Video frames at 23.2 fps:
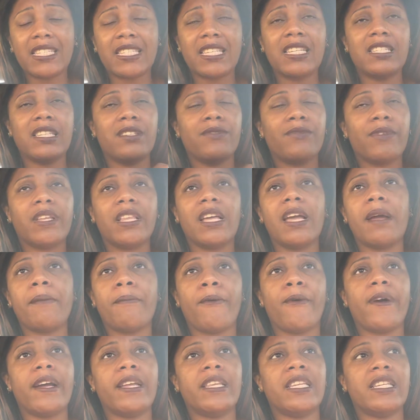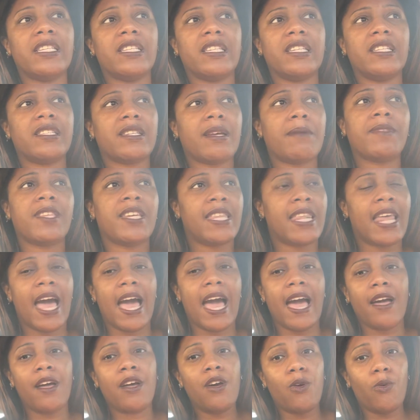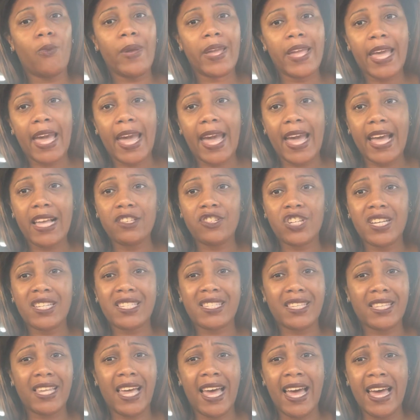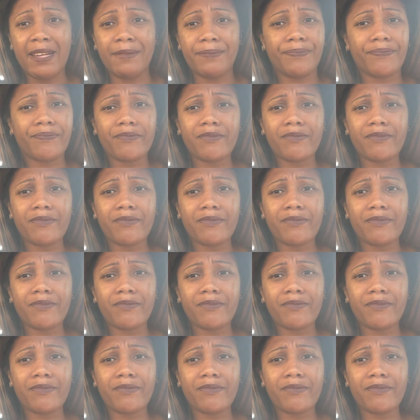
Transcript: This is really important. This is something that we can't just let